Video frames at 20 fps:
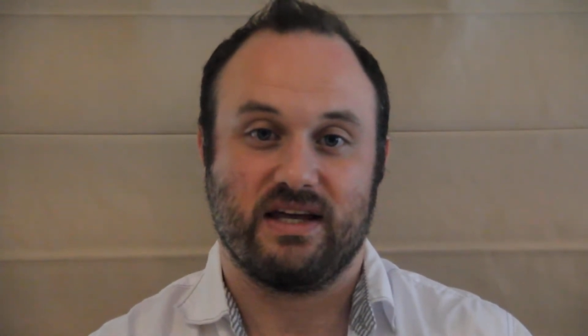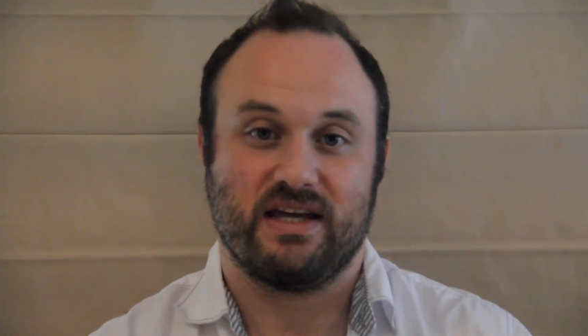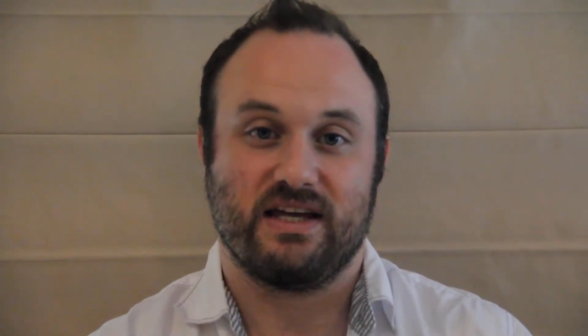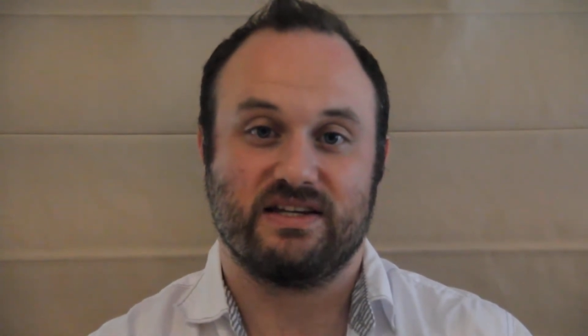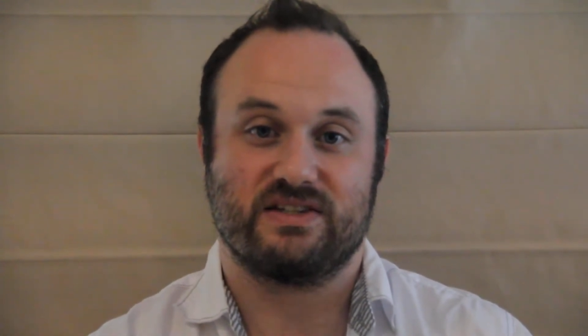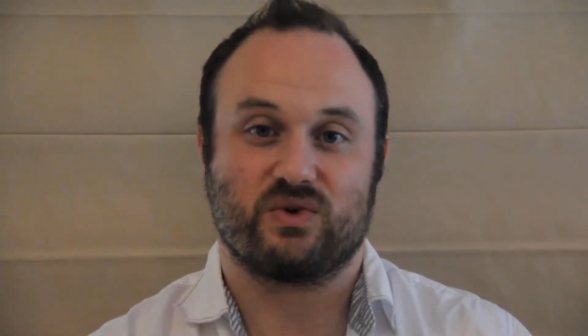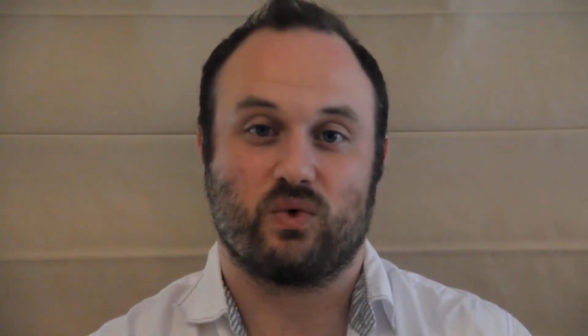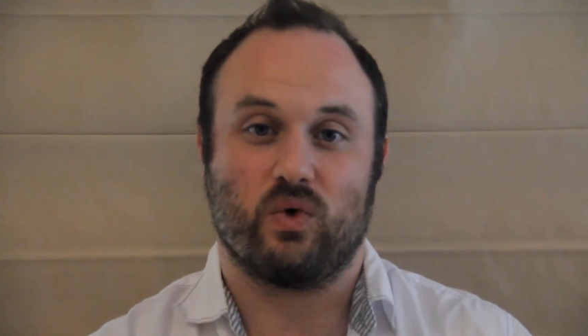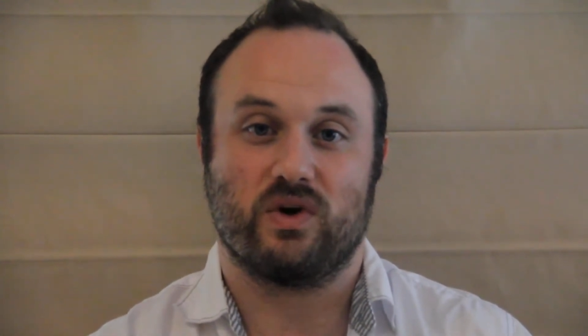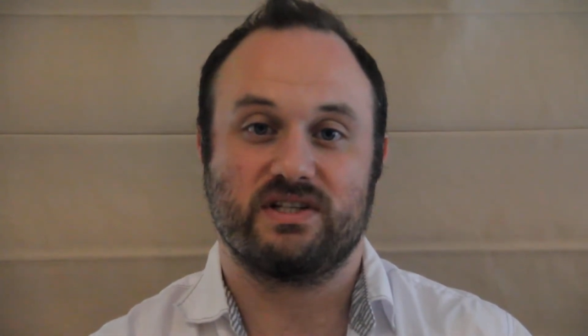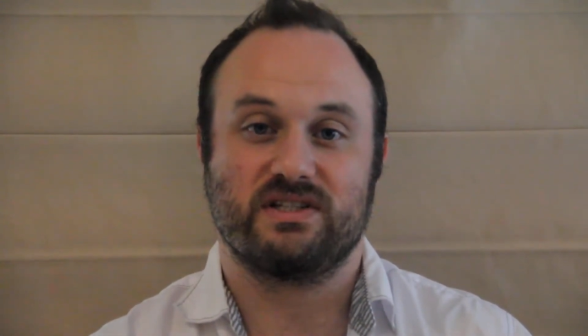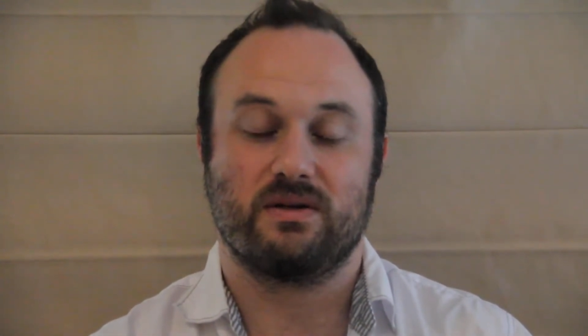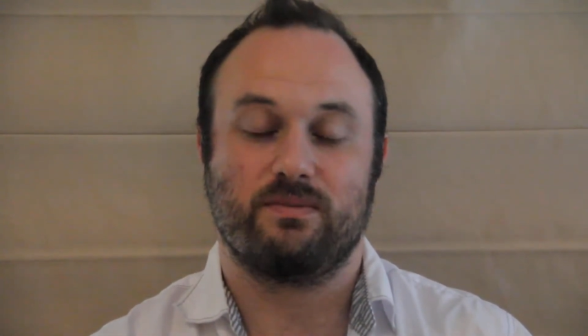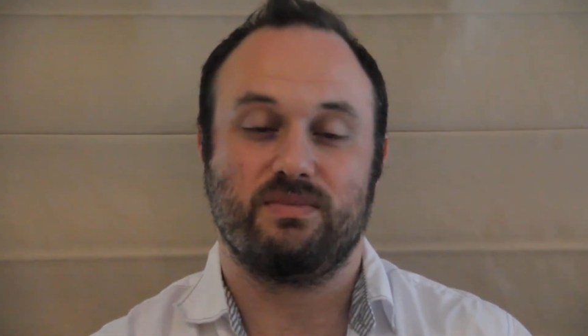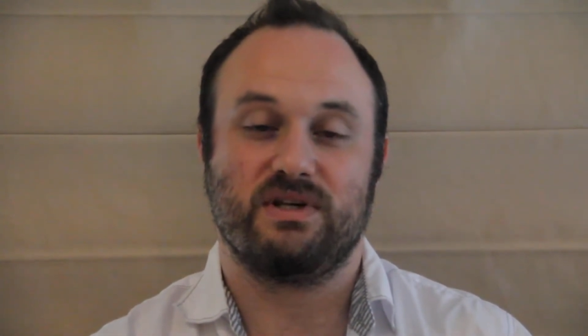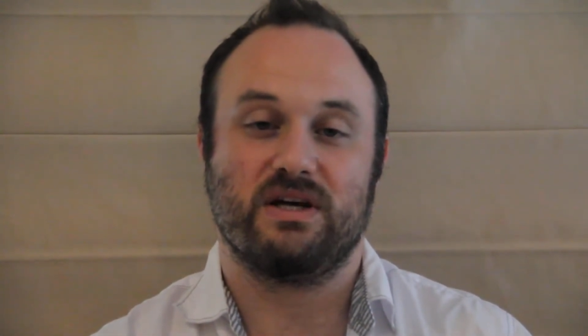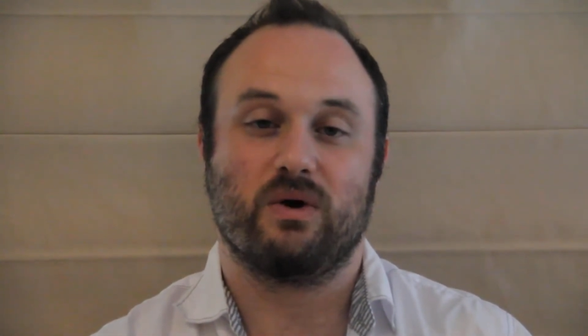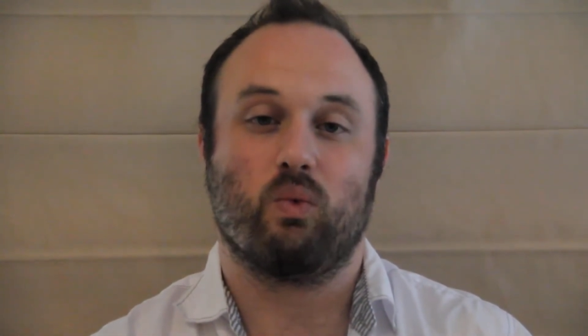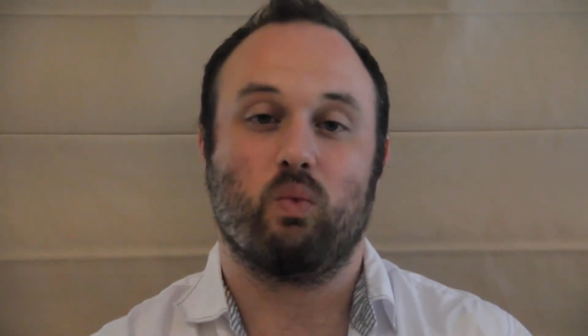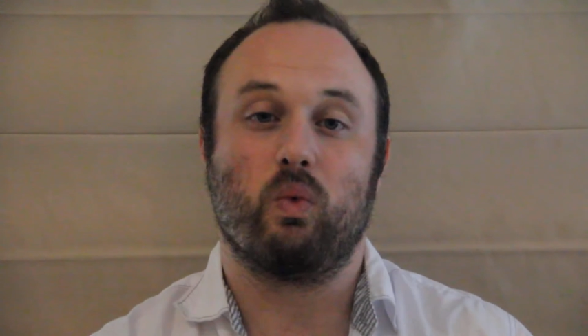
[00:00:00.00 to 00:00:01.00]
is going to
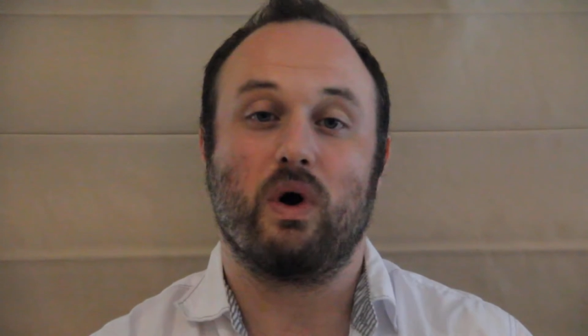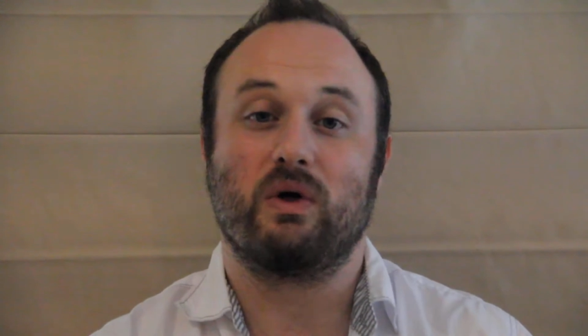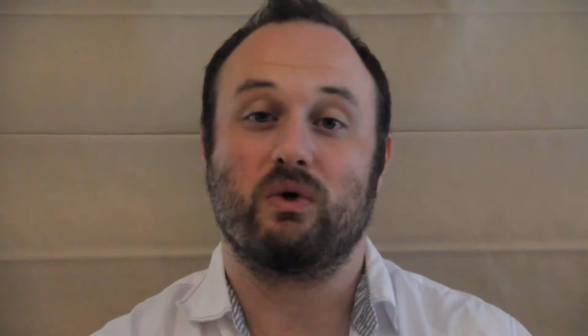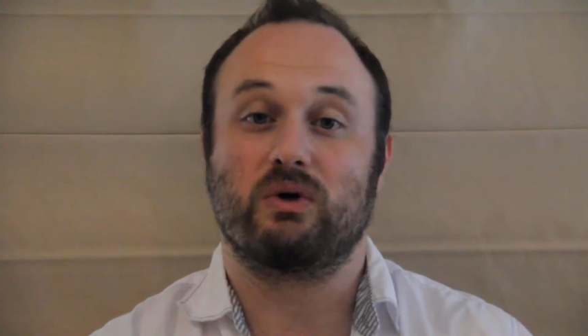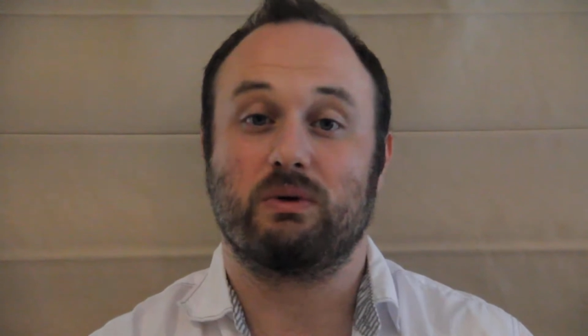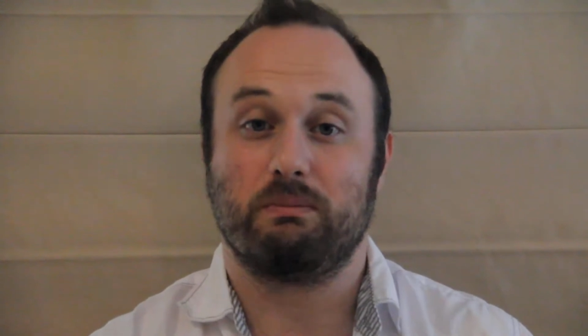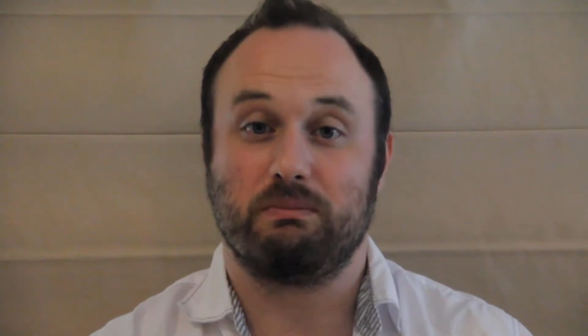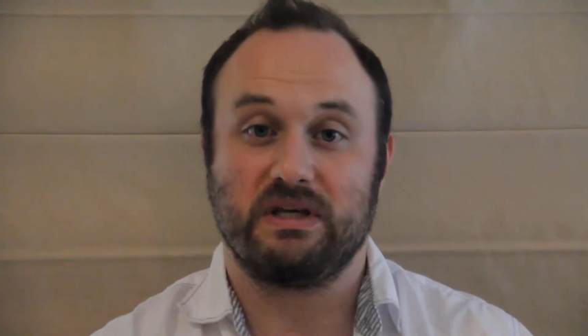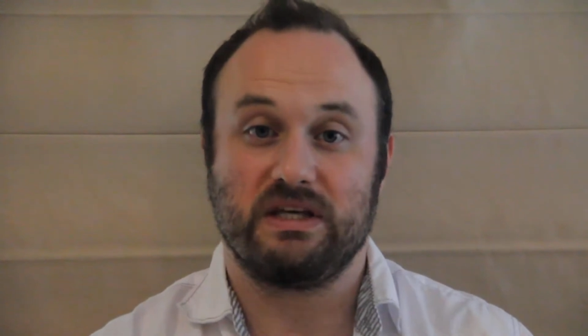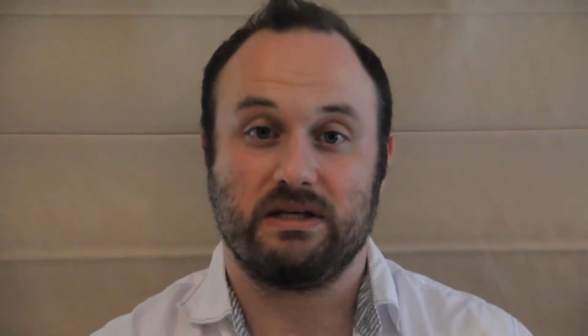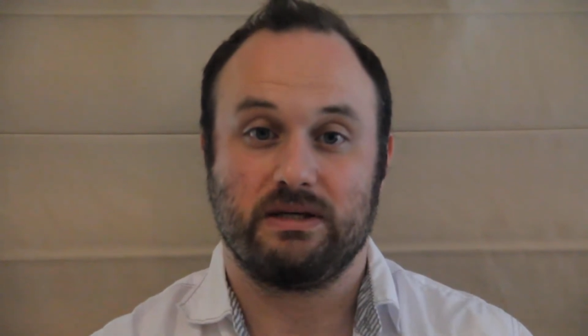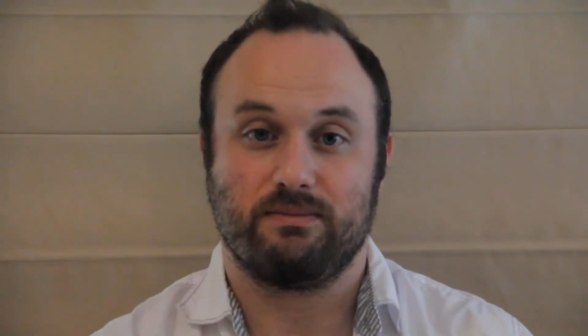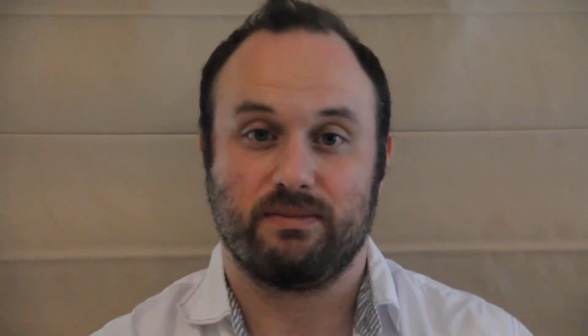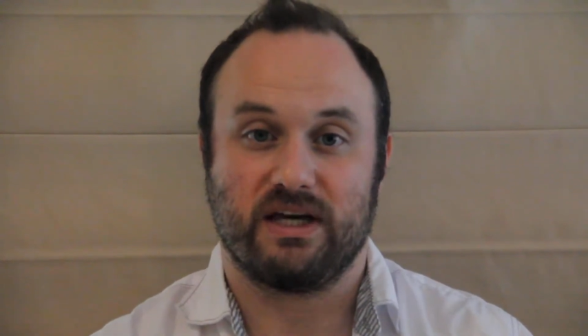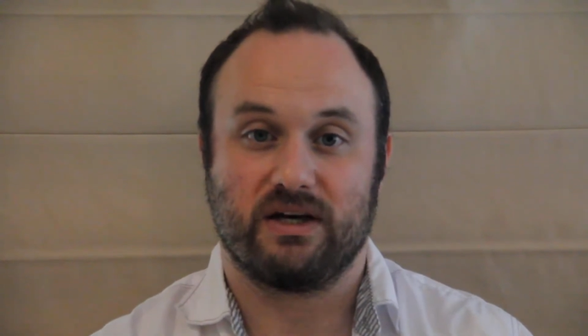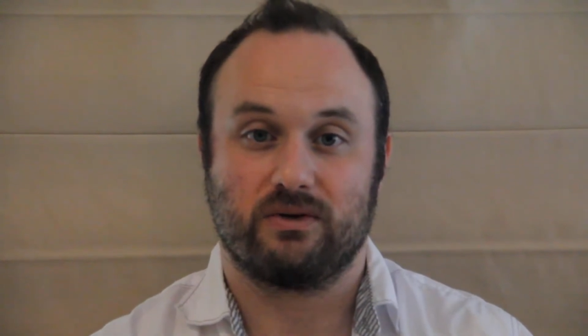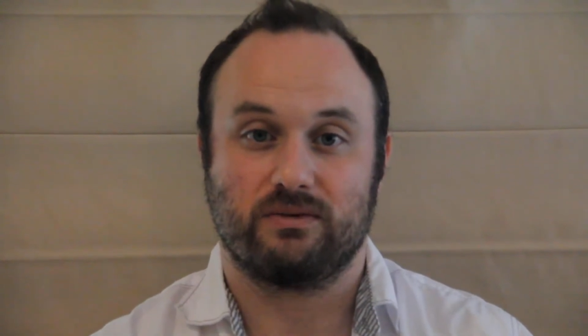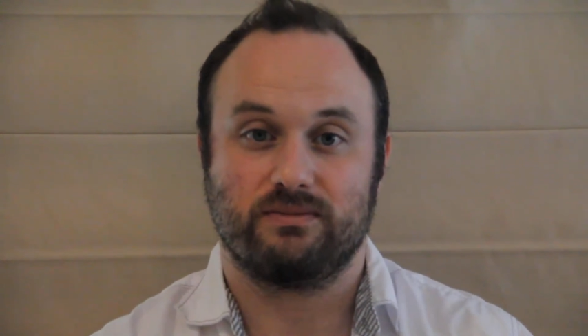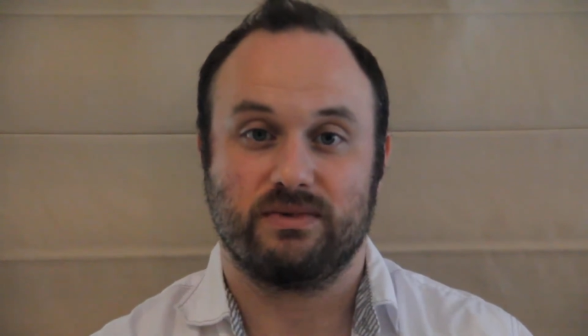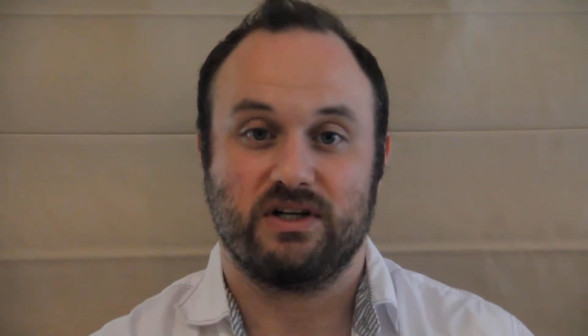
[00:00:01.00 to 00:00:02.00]
be a welcome
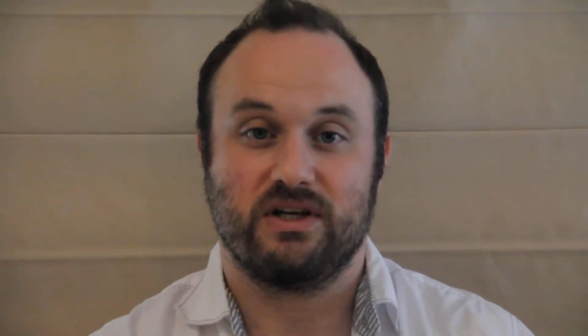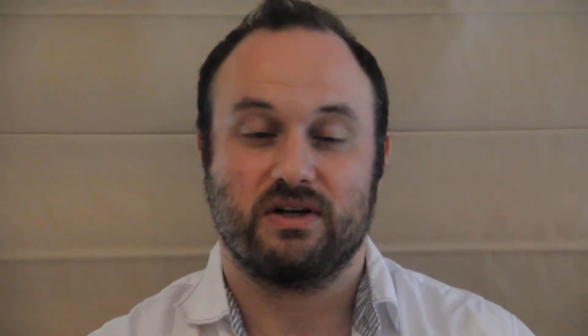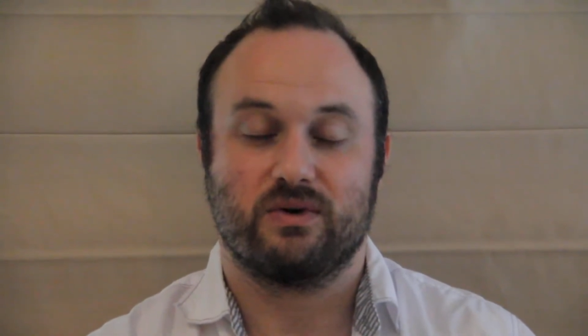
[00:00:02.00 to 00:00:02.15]
email.